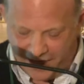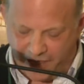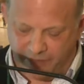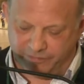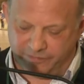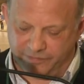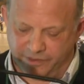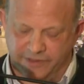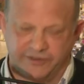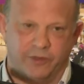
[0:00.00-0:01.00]
Um,
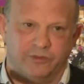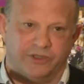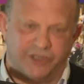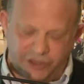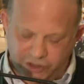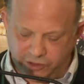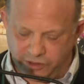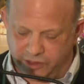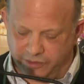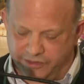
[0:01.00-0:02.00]
so
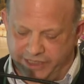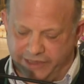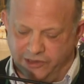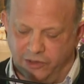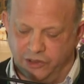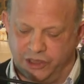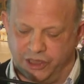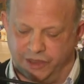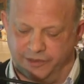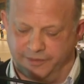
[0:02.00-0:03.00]
digital
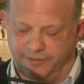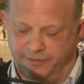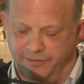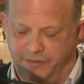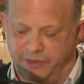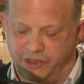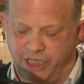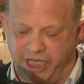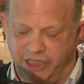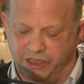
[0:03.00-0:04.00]
technology may be
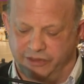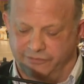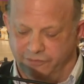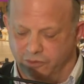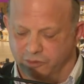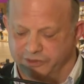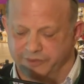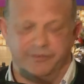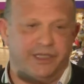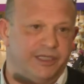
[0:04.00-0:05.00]
changing the forms
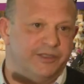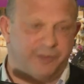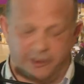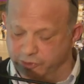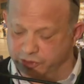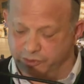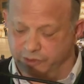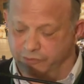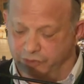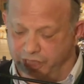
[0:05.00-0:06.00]
and means by which we
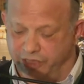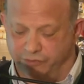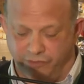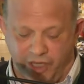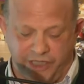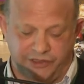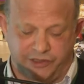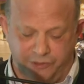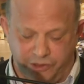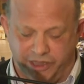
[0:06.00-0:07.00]
read, write,
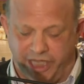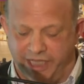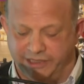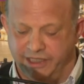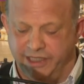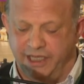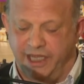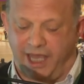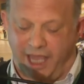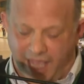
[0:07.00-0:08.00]
communicate,
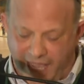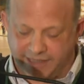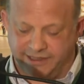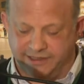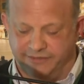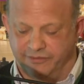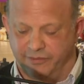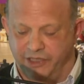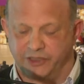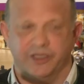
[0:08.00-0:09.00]
access
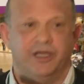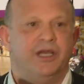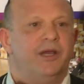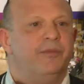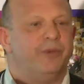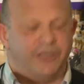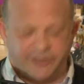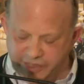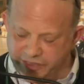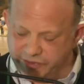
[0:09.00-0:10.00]
information, but
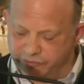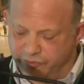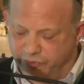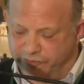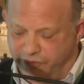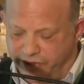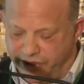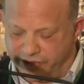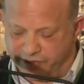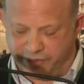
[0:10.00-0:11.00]
it doesn't remove our
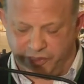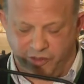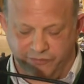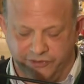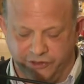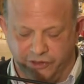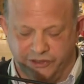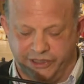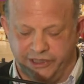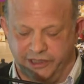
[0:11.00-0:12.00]
need to be confident,
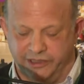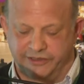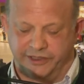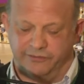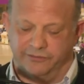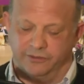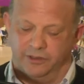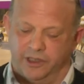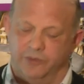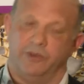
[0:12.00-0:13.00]
articulate, and skillful
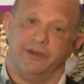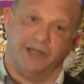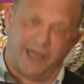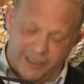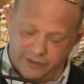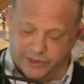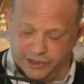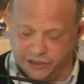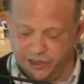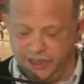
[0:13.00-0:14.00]
with
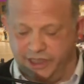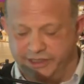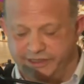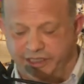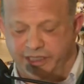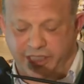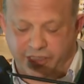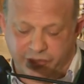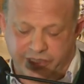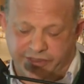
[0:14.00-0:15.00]
language. Instead, it
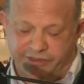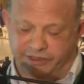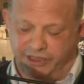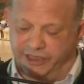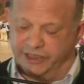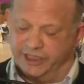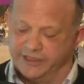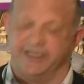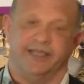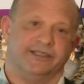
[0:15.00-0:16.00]
increases the need and
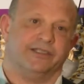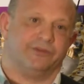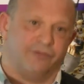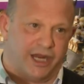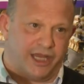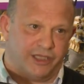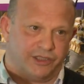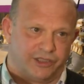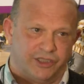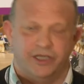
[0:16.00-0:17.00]
extends its
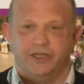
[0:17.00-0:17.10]
range.